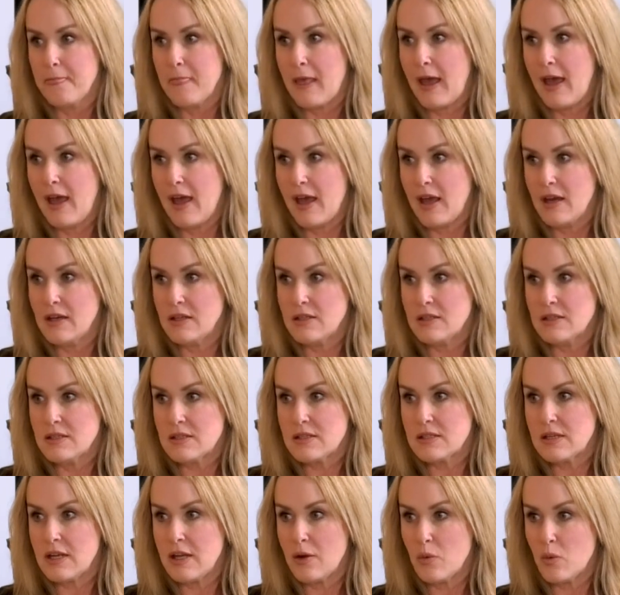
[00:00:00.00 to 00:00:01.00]
and
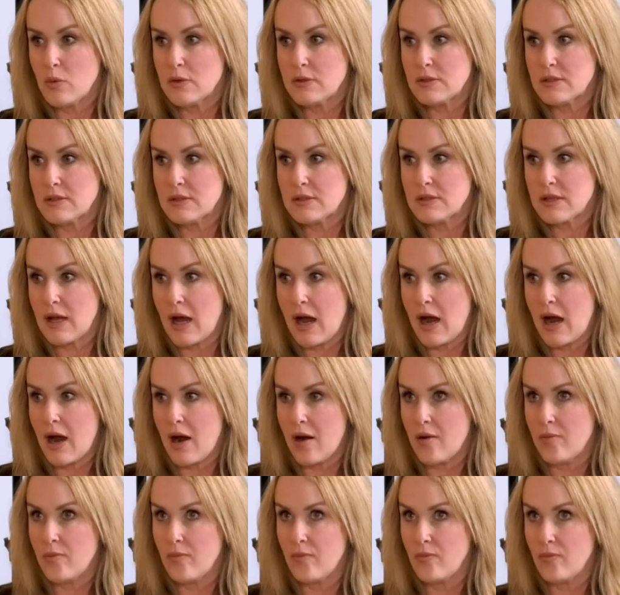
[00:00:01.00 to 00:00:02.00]
it was,
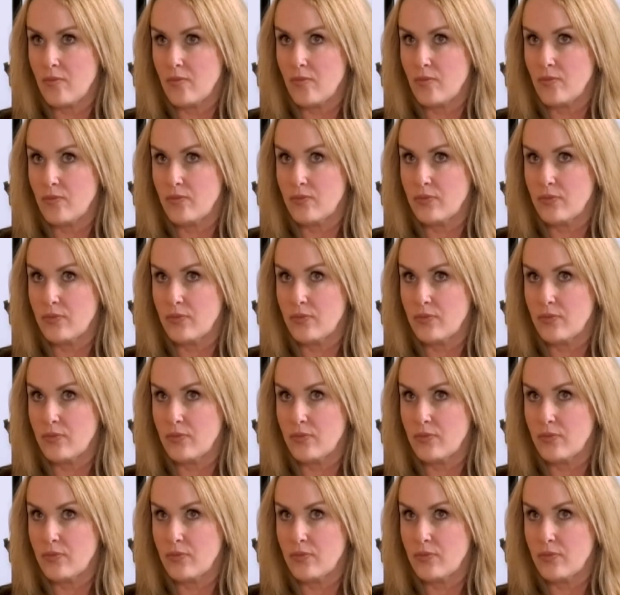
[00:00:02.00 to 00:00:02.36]
I